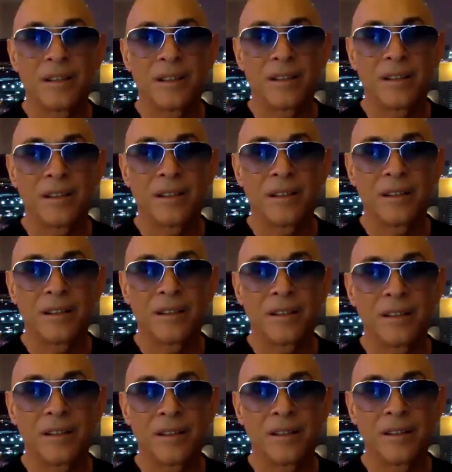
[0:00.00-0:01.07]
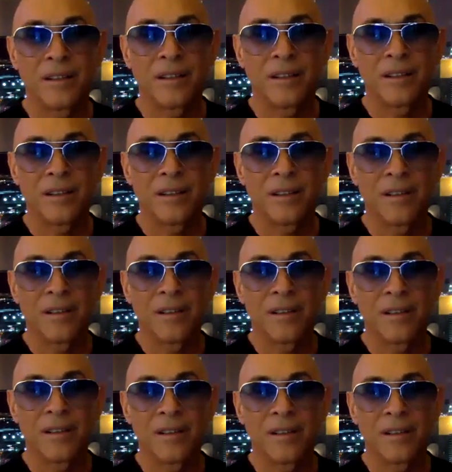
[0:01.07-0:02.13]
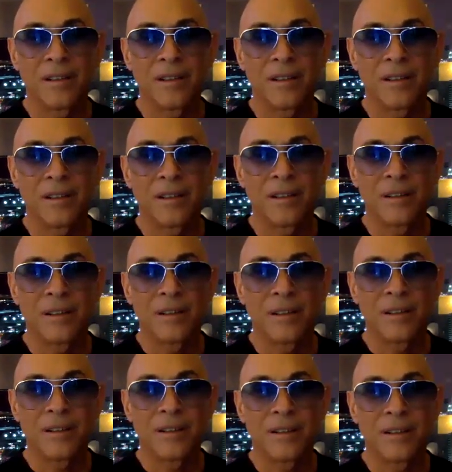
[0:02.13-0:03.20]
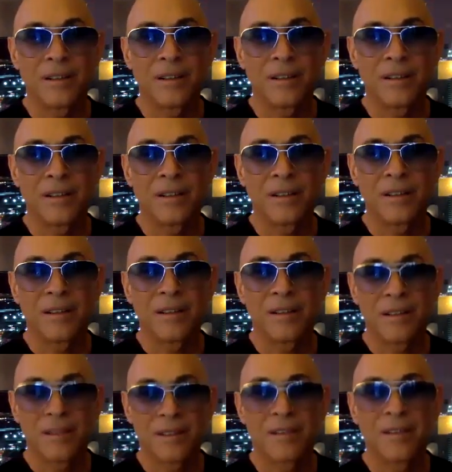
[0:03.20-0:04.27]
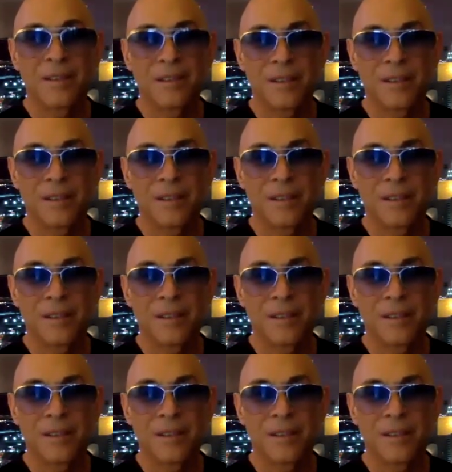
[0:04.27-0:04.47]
[no speech]